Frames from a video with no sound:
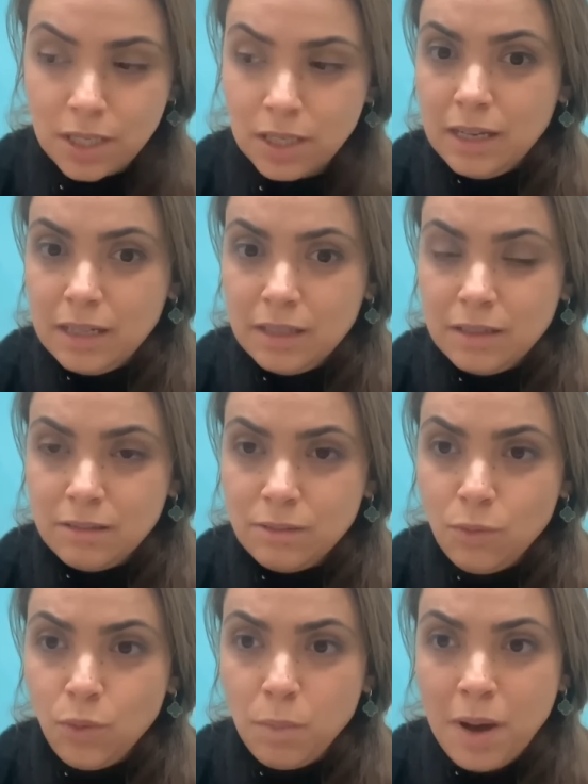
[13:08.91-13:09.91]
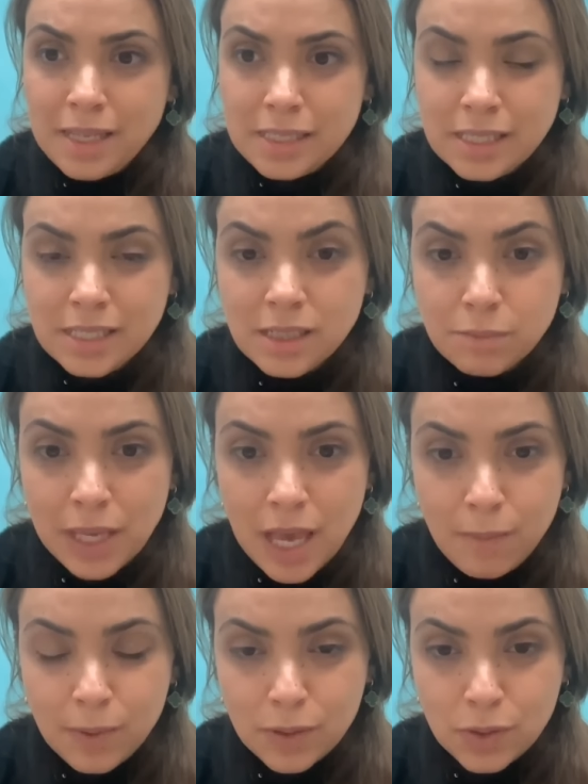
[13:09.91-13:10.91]
and we might still be
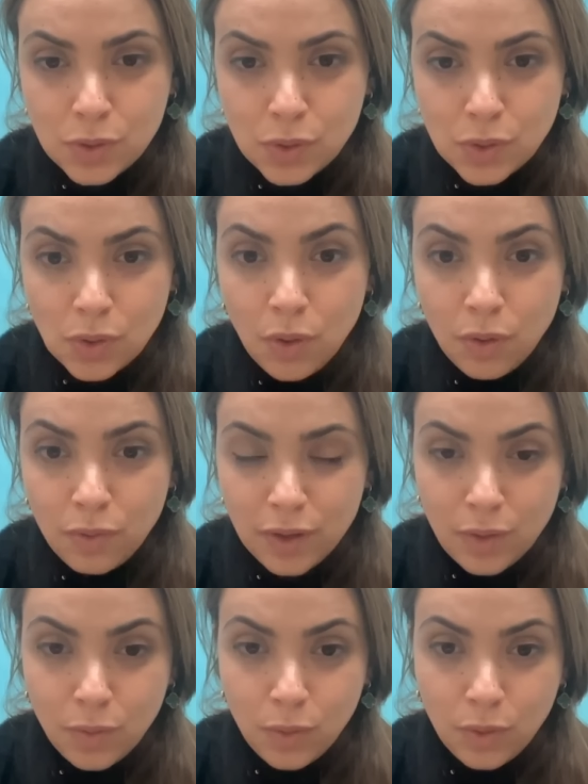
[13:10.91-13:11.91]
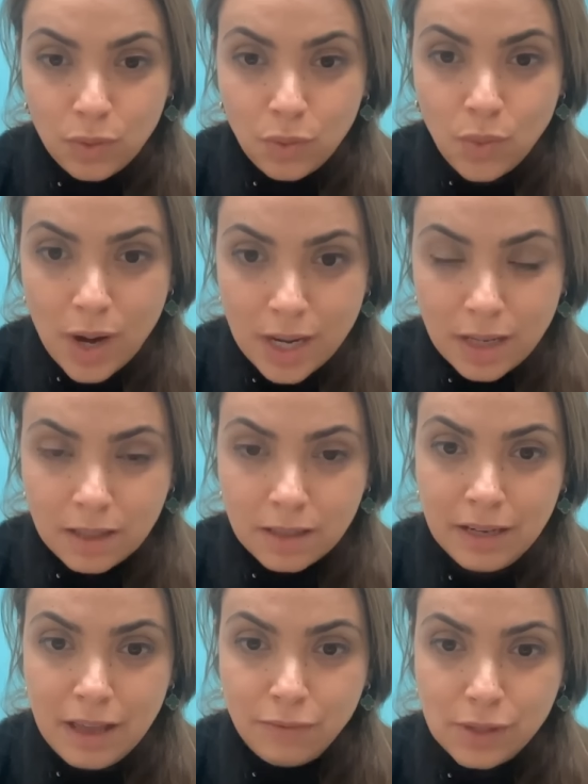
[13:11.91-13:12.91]
able to solve it with the right
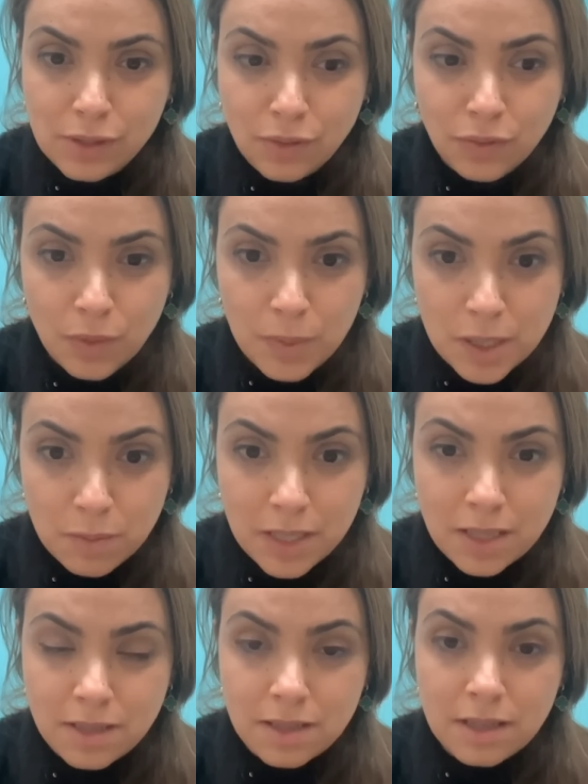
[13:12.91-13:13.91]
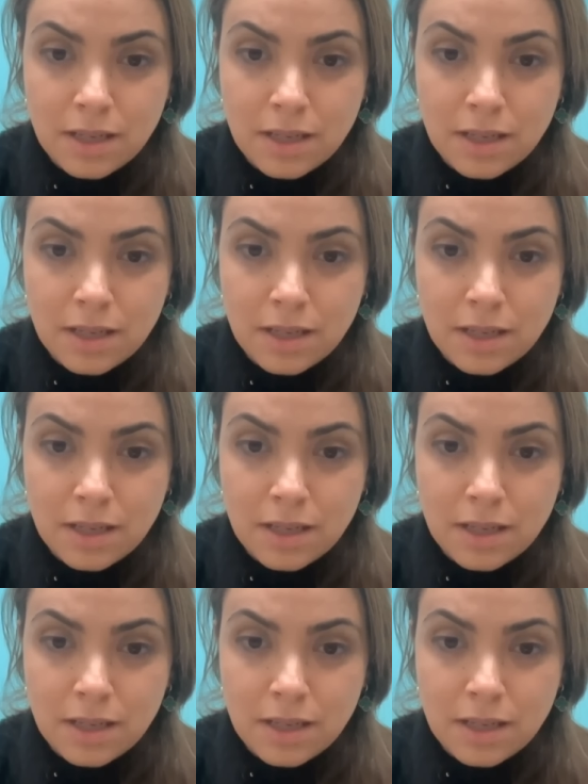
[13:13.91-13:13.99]
levels of commitments,